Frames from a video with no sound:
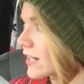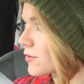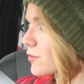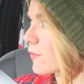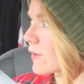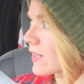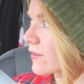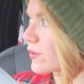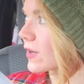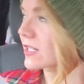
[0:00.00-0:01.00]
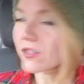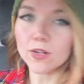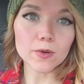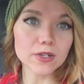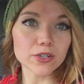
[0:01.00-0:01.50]
I don't know if any of you guys are
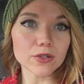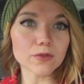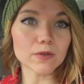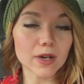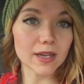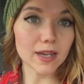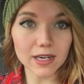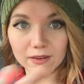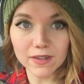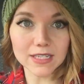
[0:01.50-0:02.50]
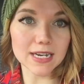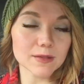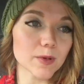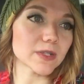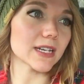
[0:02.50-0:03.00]
going to any of these
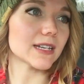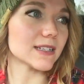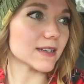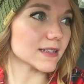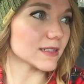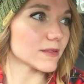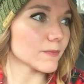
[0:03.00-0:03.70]
expos. I guess it's